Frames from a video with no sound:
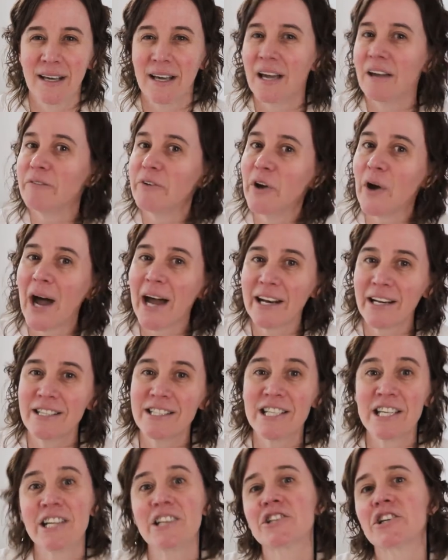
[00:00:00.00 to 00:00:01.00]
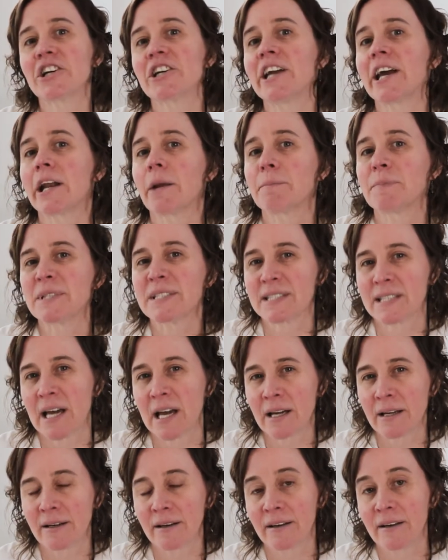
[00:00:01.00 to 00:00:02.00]
Have you had a teacher get
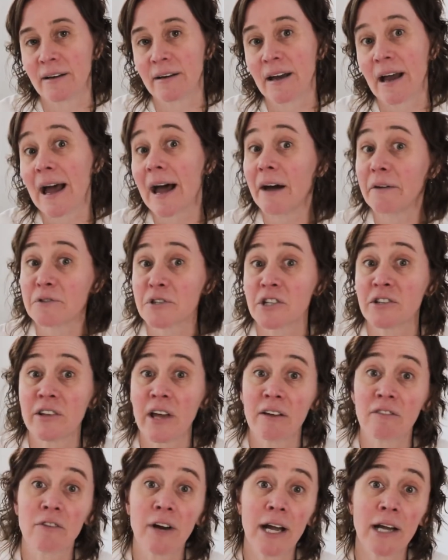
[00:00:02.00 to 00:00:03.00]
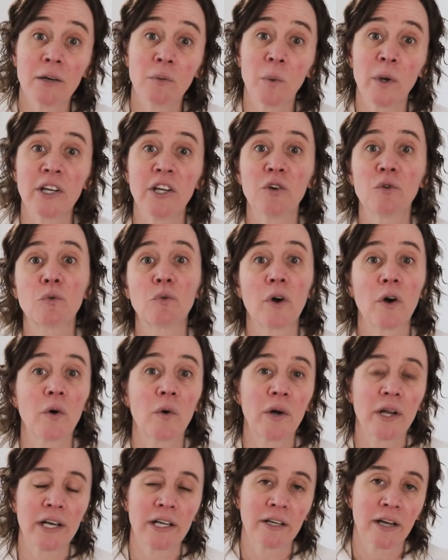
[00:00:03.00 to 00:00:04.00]
upset after they read what you
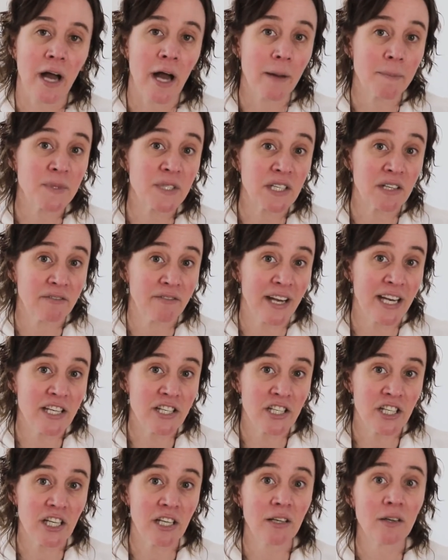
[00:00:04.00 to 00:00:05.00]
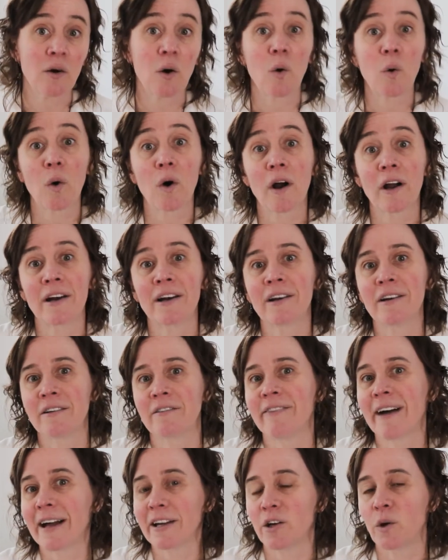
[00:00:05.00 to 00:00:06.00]
wrote in an observation or in an
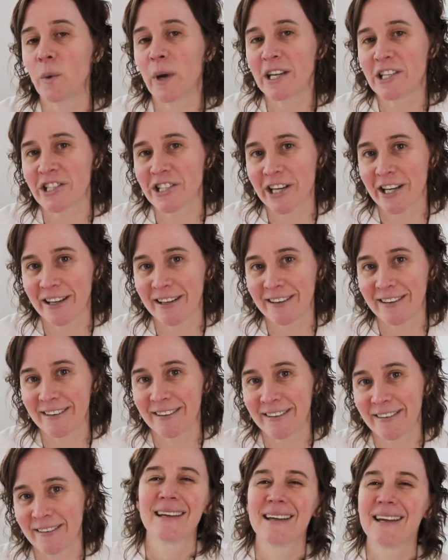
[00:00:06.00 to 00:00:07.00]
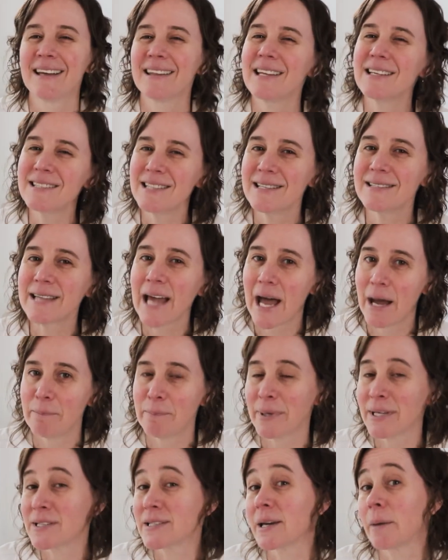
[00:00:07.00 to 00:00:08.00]
evaluation? This has
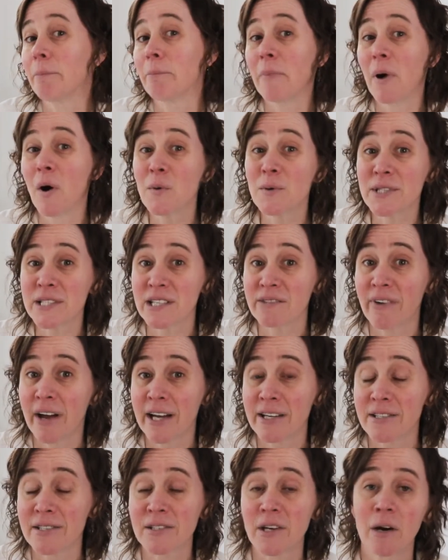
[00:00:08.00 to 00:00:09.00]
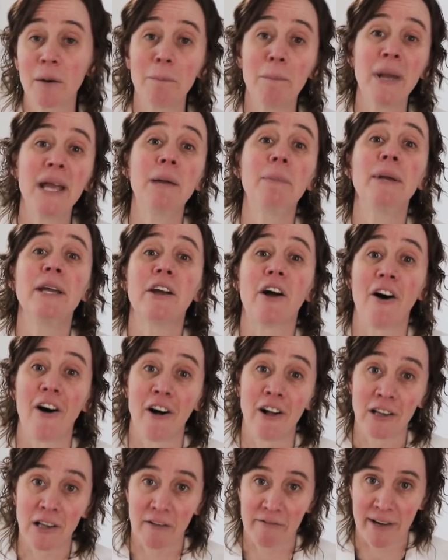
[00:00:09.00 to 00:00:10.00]
happened to most of us, or maybe
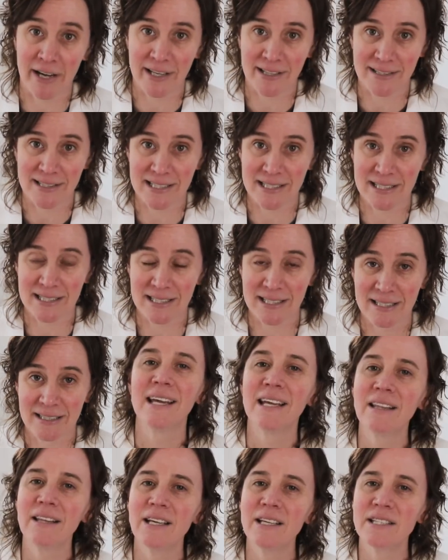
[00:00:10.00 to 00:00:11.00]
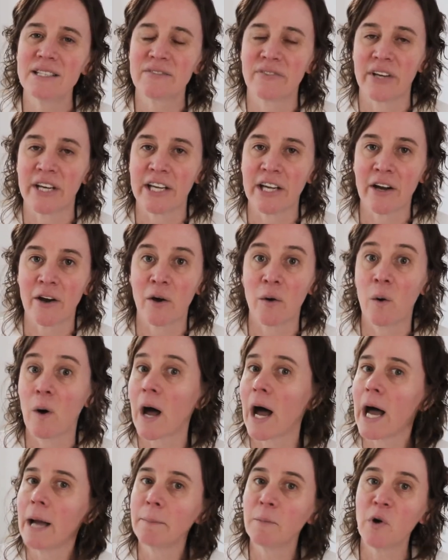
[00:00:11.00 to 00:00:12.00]
all of us. In this video,
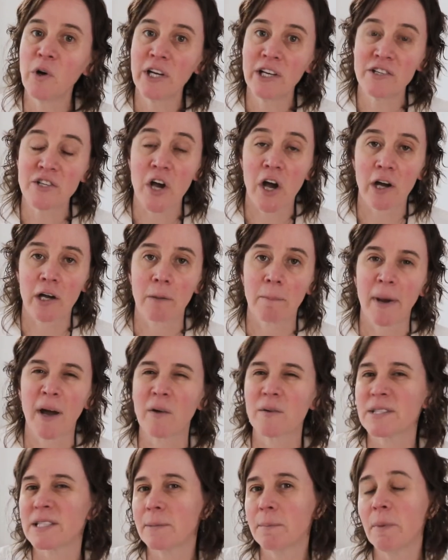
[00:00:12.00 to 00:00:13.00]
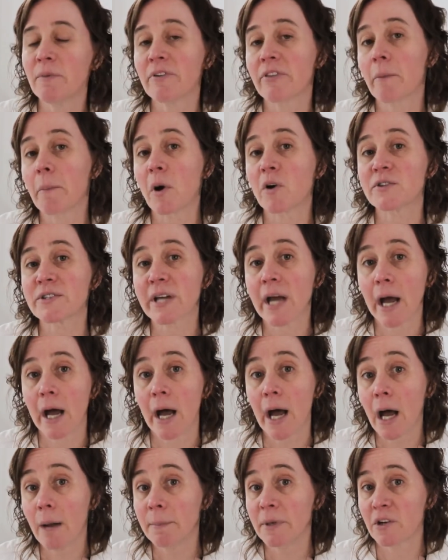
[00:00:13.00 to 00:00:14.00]
I'm going to talk about some of the most
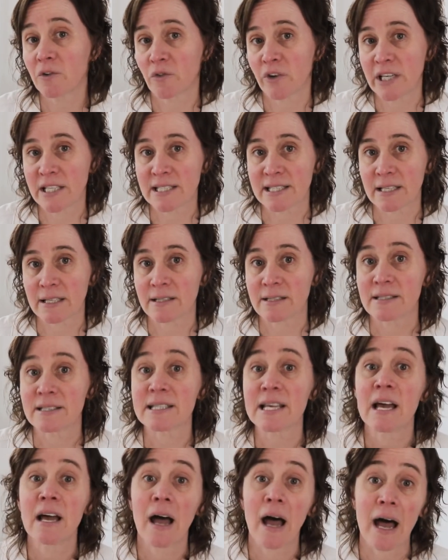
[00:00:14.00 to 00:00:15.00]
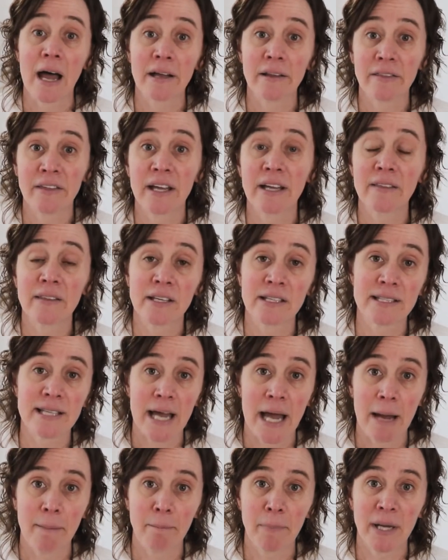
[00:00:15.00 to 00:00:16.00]
common reasons I think this
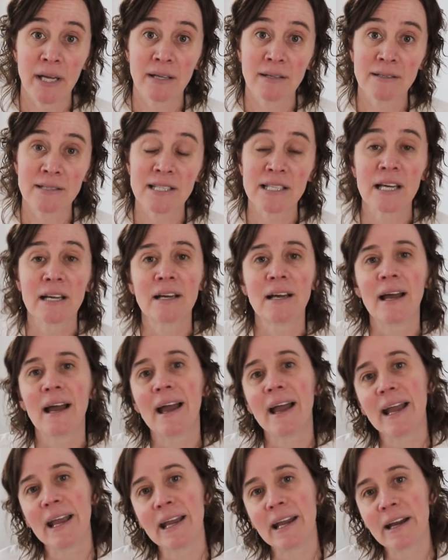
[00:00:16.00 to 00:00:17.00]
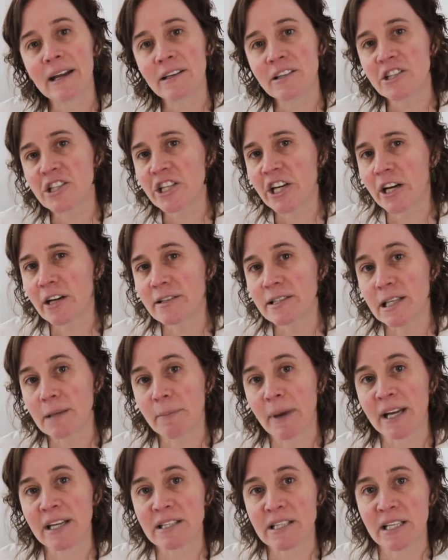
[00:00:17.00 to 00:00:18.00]
happens and share some
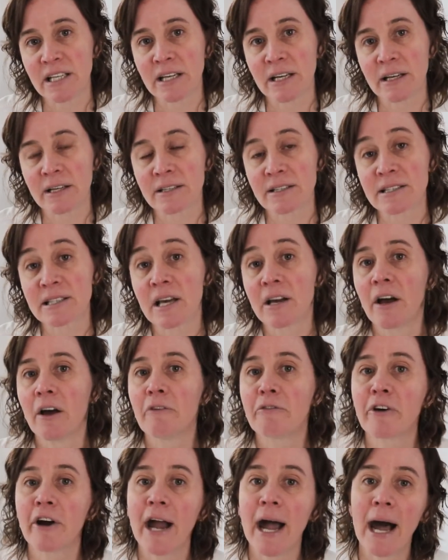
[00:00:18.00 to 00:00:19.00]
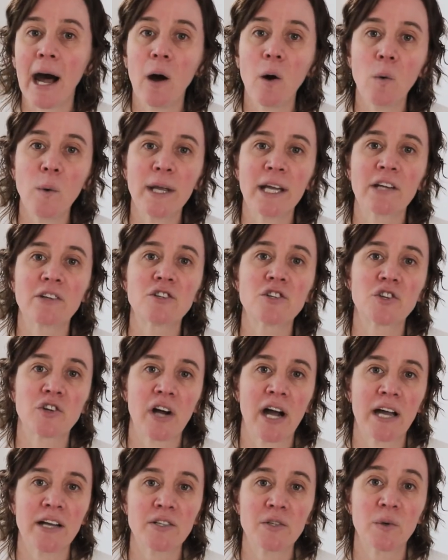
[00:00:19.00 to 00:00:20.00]
ideas for how we can
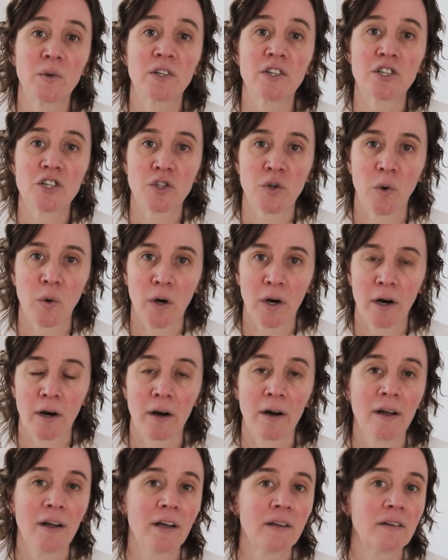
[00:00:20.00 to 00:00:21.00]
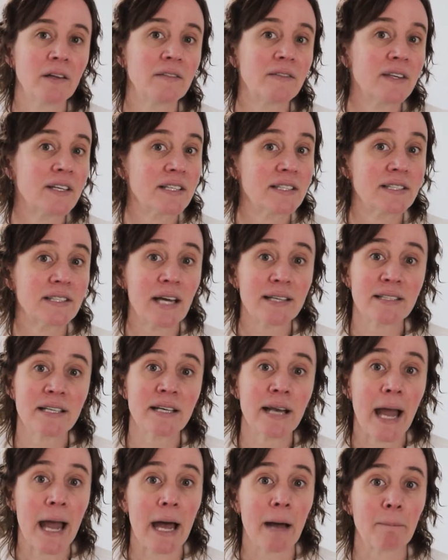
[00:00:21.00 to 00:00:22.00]
try to ensure that this doesn't
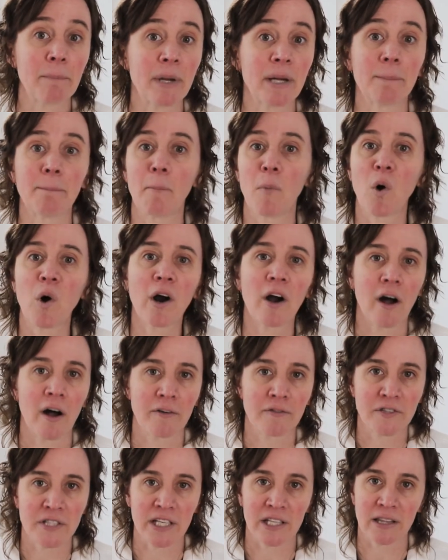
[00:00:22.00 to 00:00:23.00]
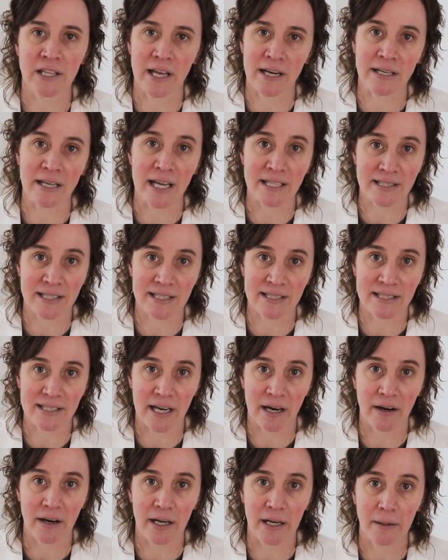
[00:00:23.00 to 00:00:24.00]
happen more often than
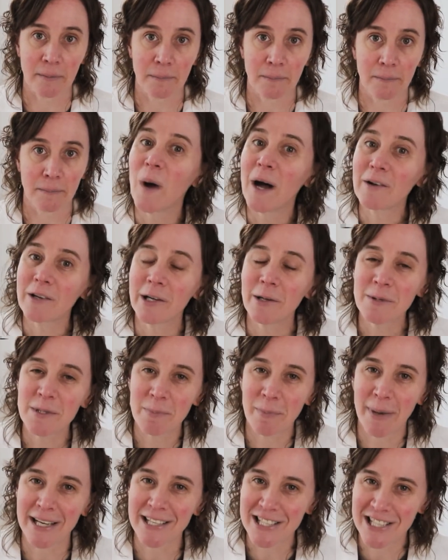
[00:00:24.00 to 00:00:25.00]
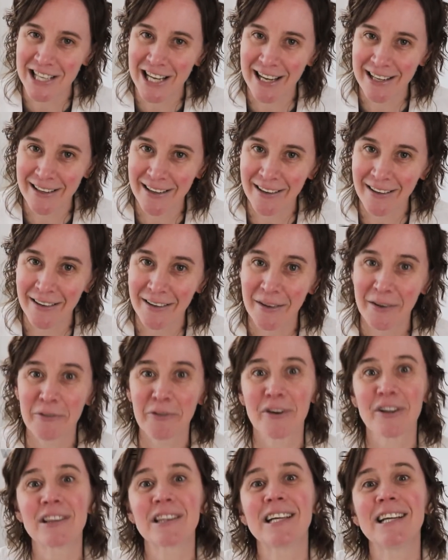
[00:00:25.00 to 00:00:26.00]
necessary. Welcome to my channel
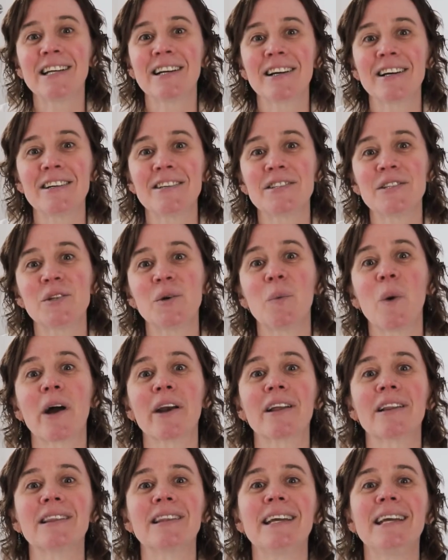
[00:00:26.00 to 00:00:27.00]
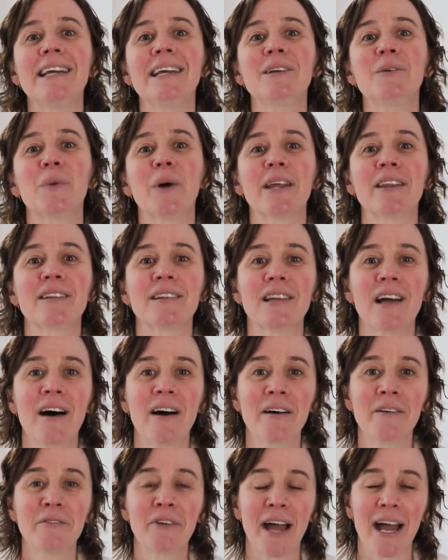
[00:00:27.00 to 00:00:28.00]
for leaders who want to lead with
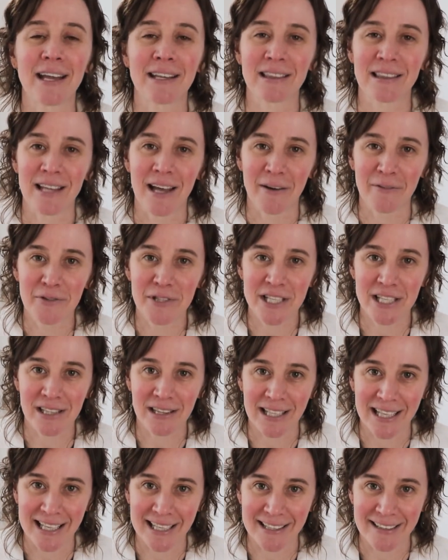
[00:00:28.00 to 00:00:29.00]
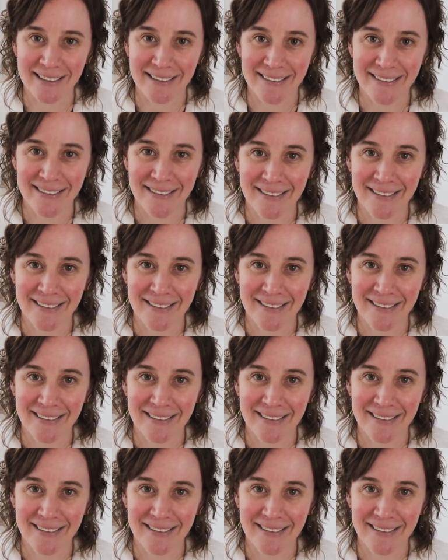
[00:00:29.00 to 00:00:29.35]
love and love to lead.